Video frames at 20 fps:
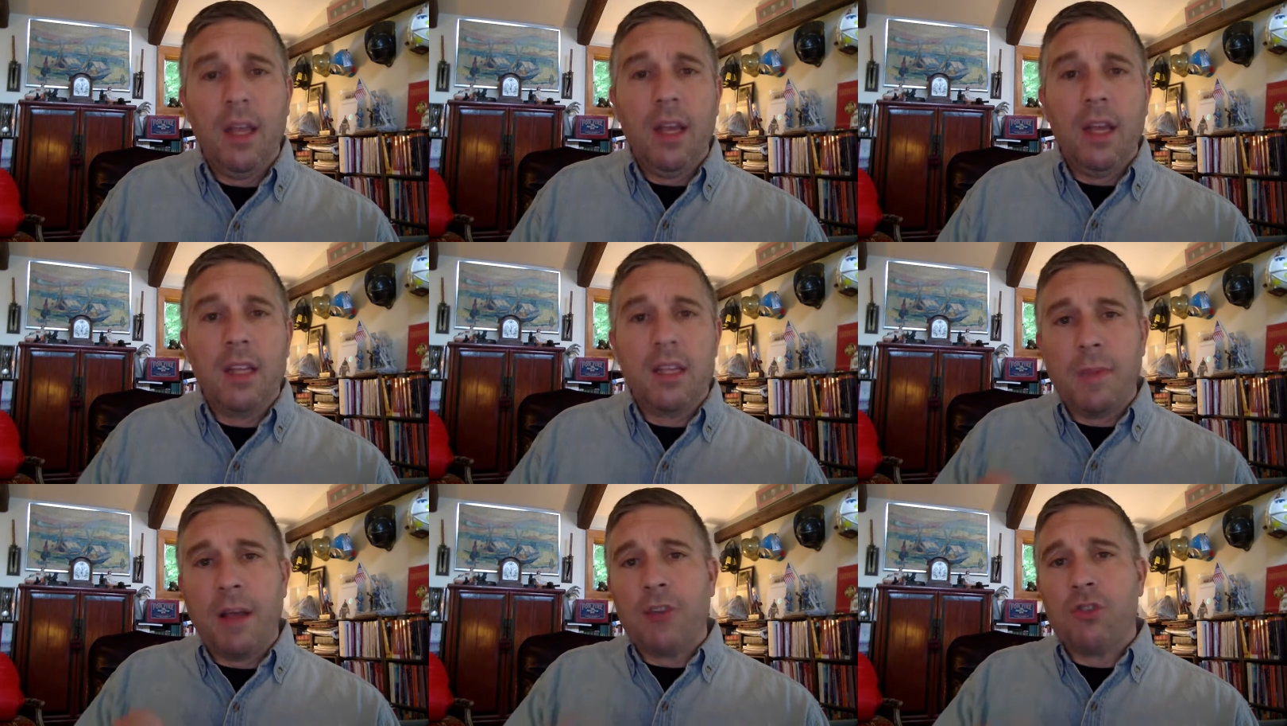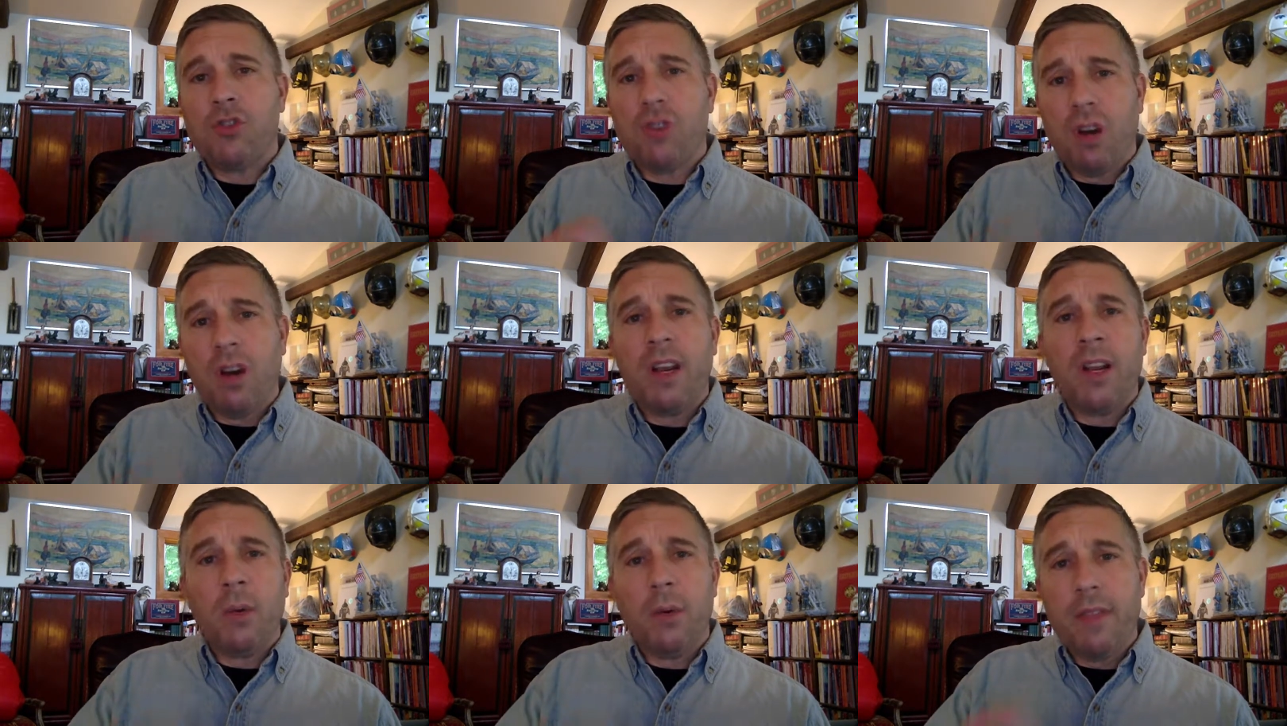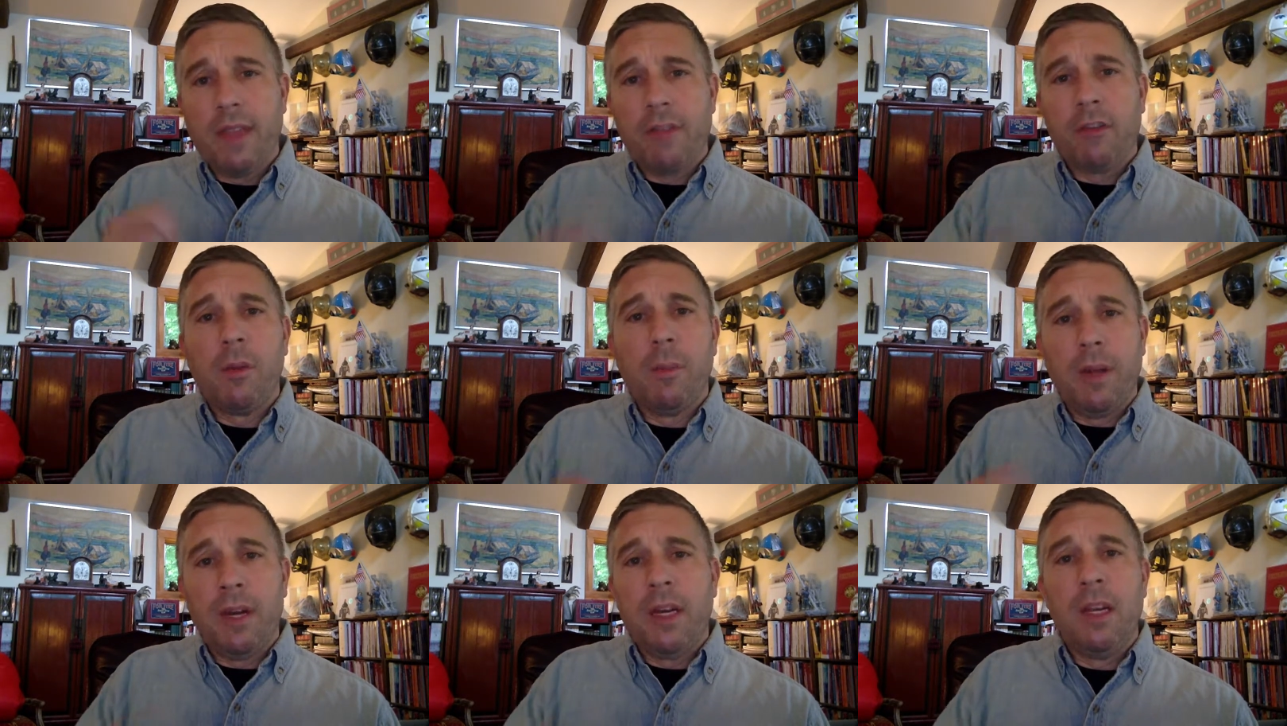It's about sharing with
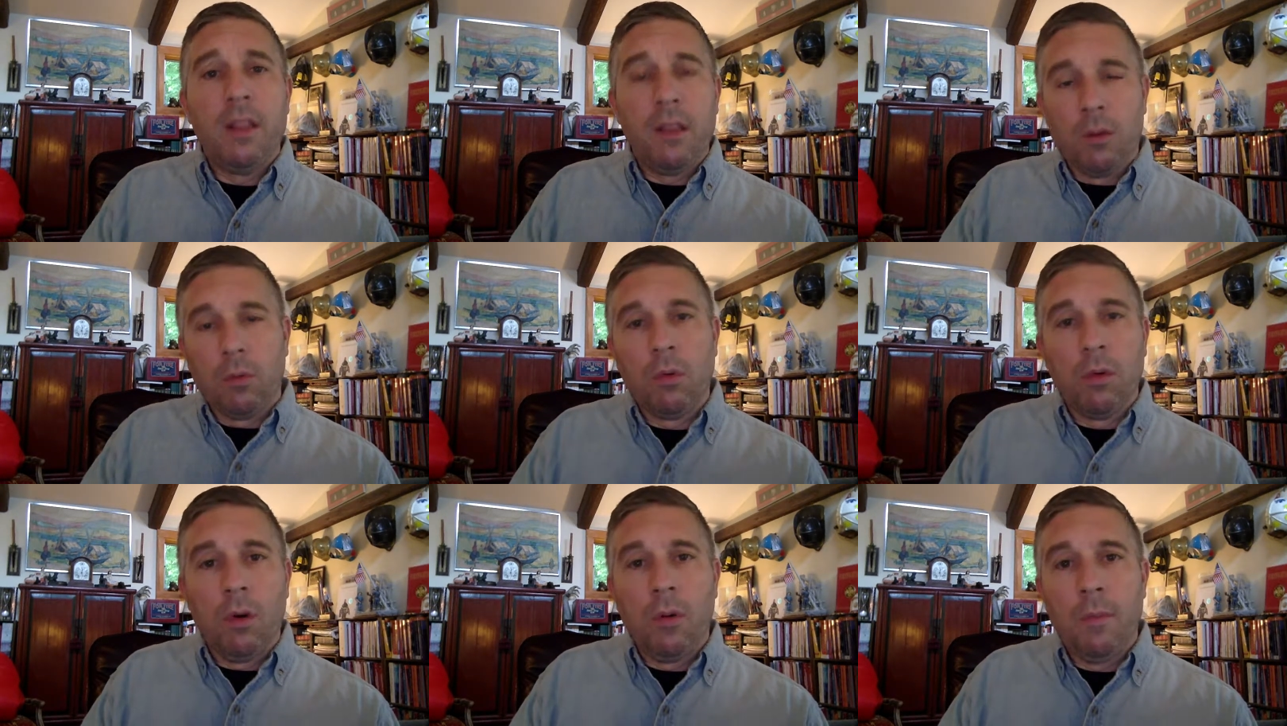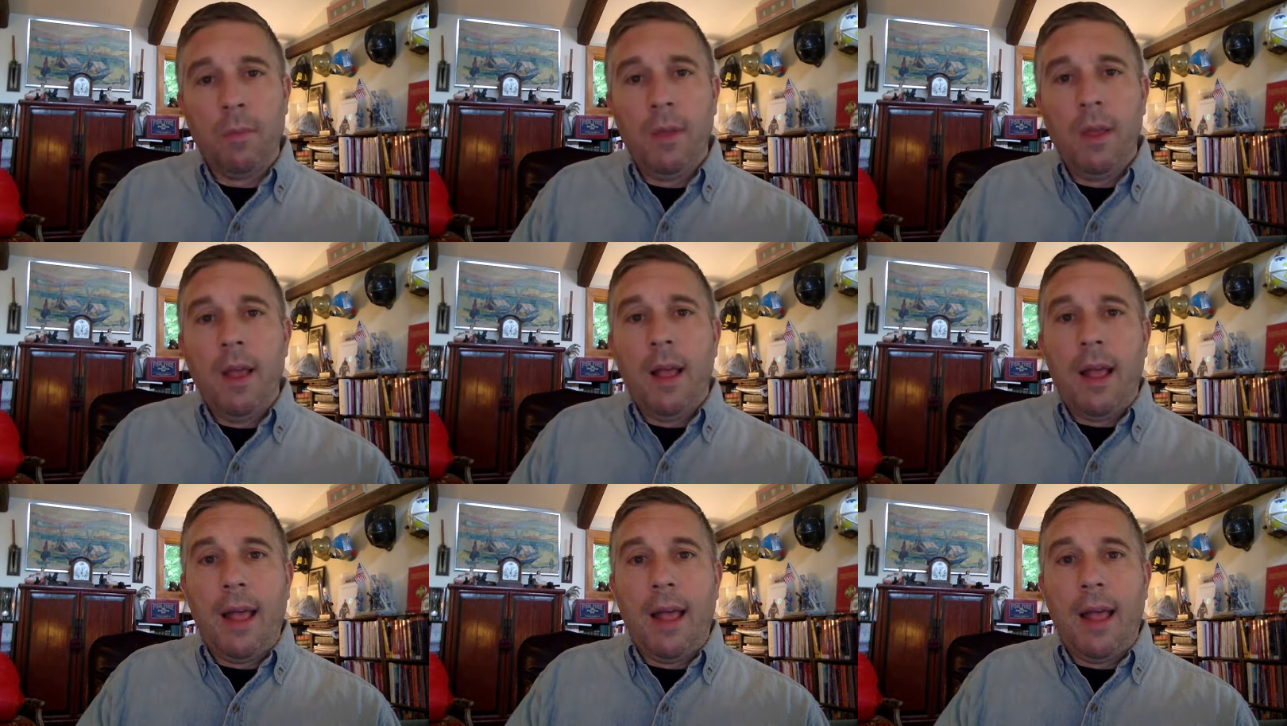everybody in the room.